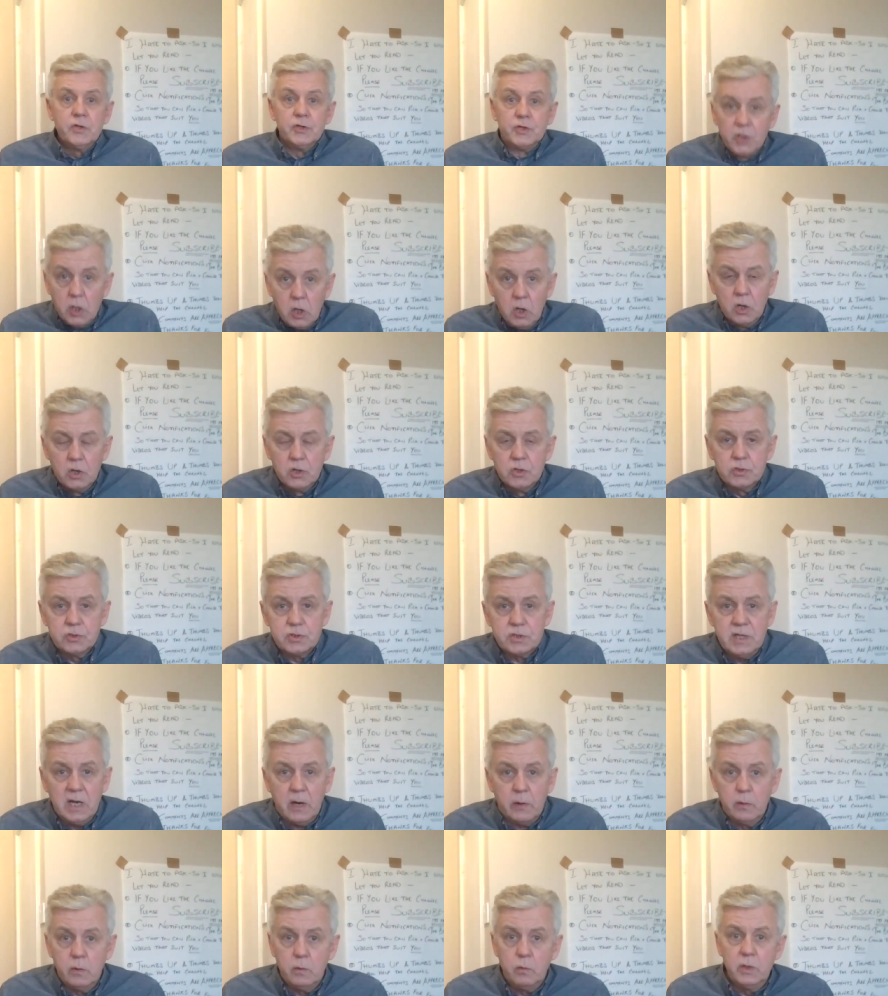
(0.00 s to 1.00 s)
doors.
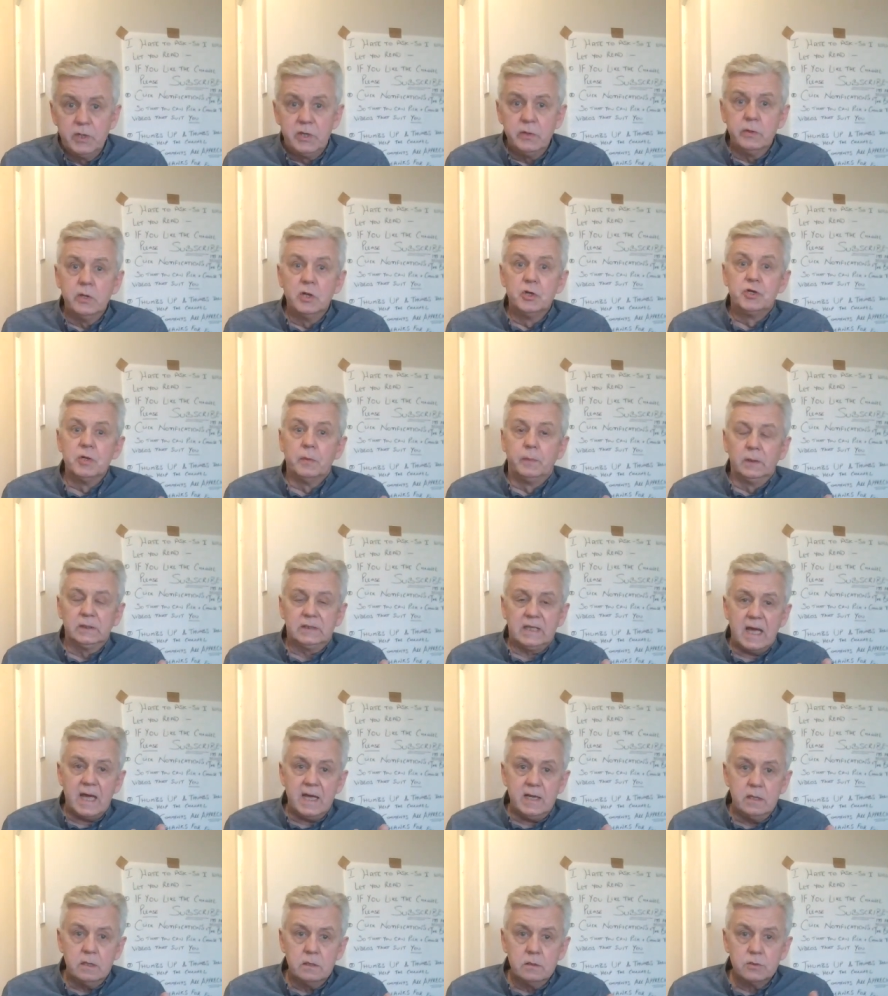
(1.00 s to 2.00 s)
Now, we're doing a double
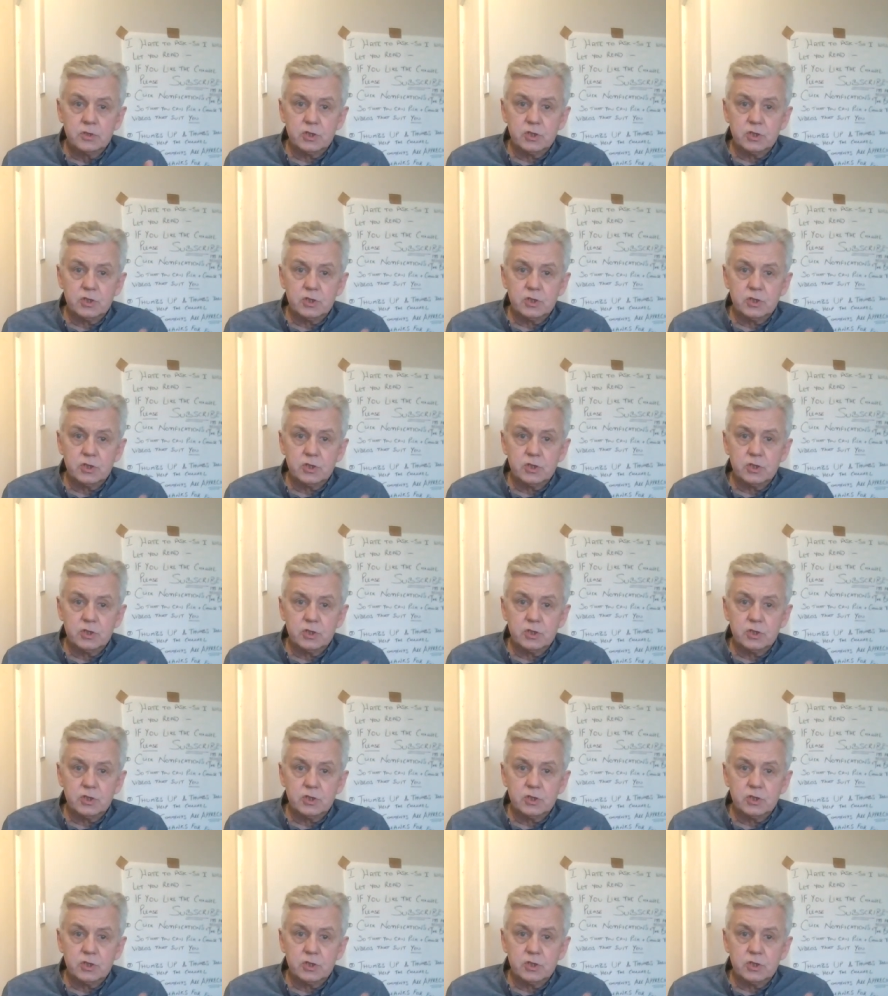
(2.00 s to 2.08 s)
day.